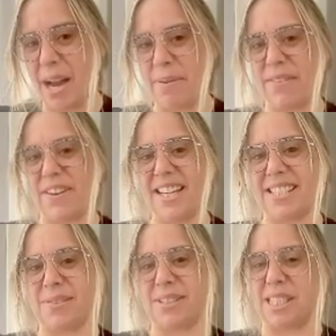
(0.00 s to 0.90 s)

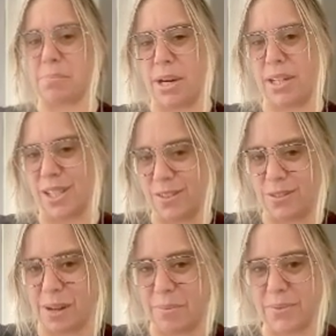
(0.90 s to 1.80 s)
IPFS, which is a protocol for
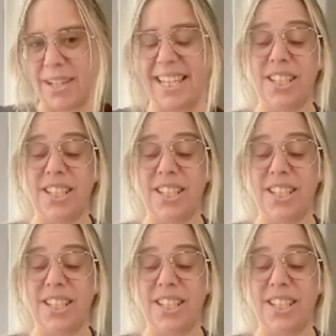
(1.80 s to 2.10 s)
Web3,